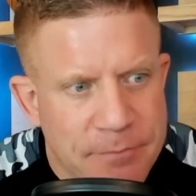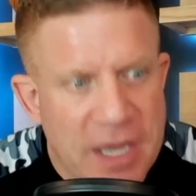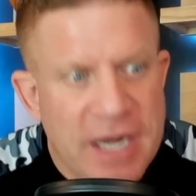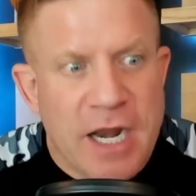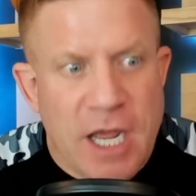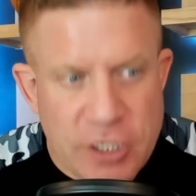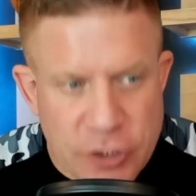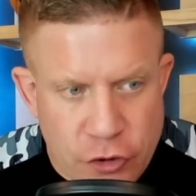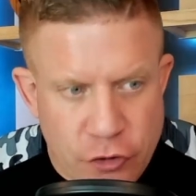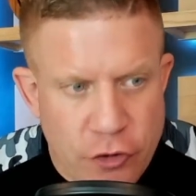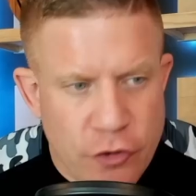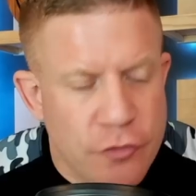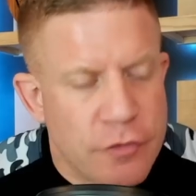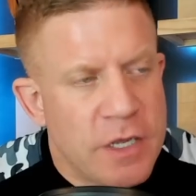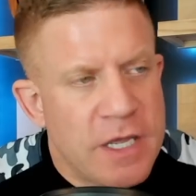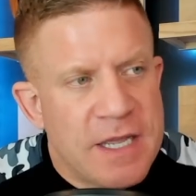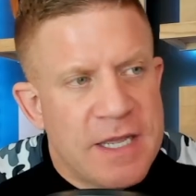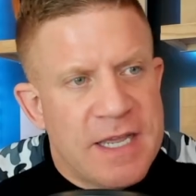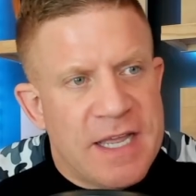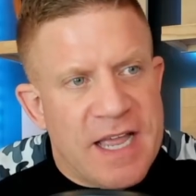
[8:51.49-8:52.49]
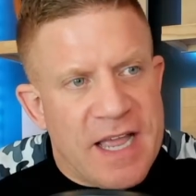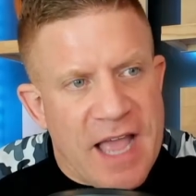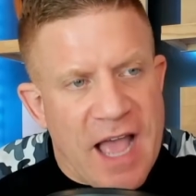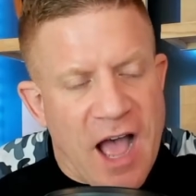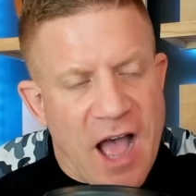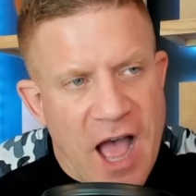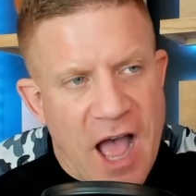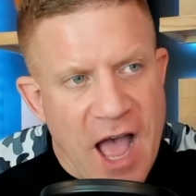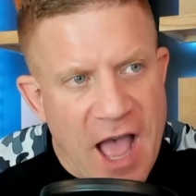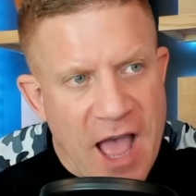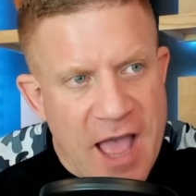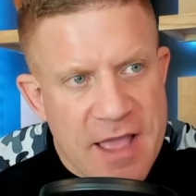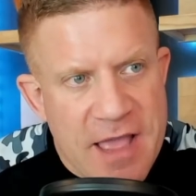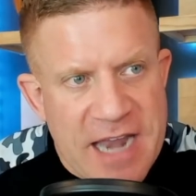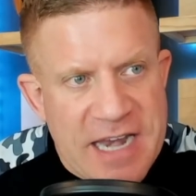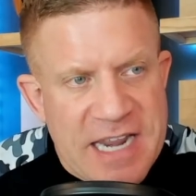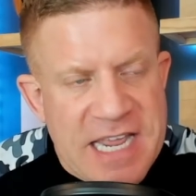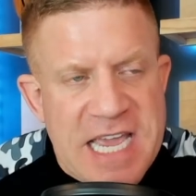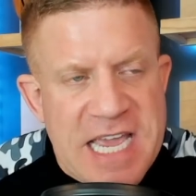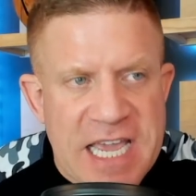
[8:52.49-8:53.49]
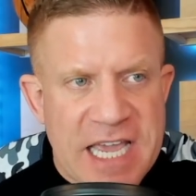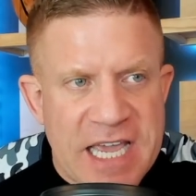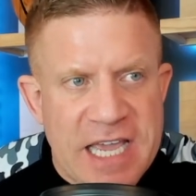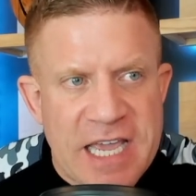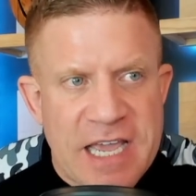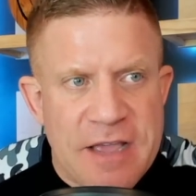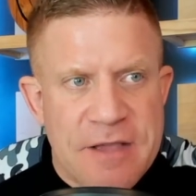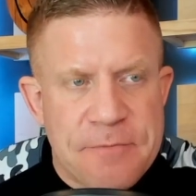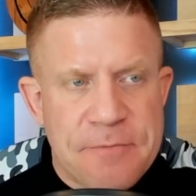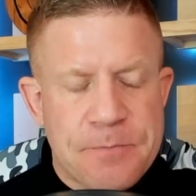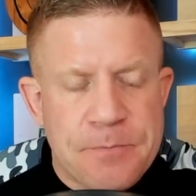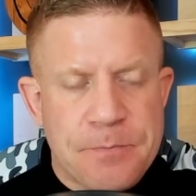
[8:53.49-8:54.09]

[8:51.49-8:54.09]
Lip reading: but true. And he